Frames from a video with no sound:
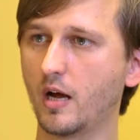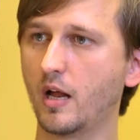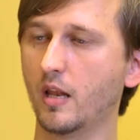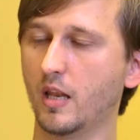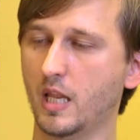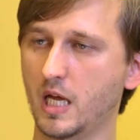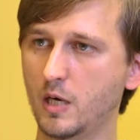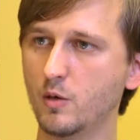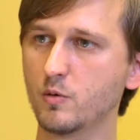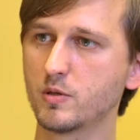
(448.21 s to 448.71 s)

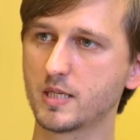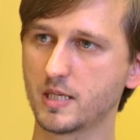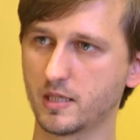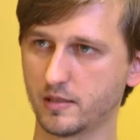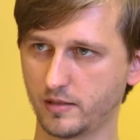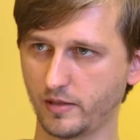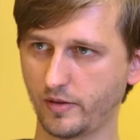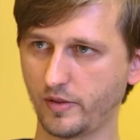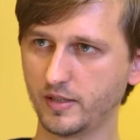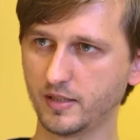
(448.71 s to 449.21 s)
allows
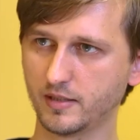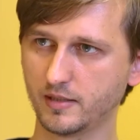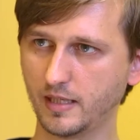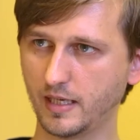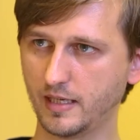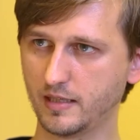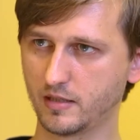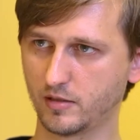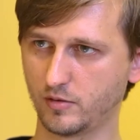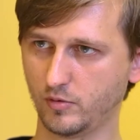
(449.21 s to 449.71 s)
us these
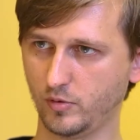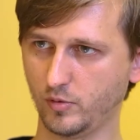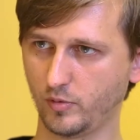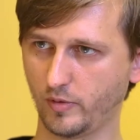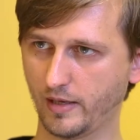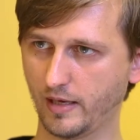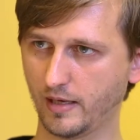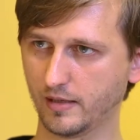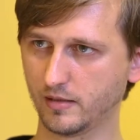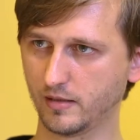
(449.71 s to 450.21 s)
days to
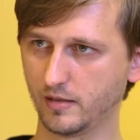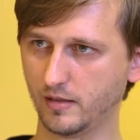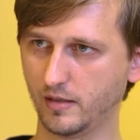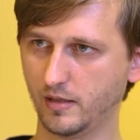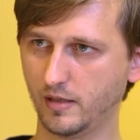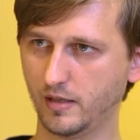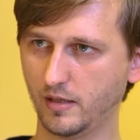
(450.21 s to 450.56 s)
do that,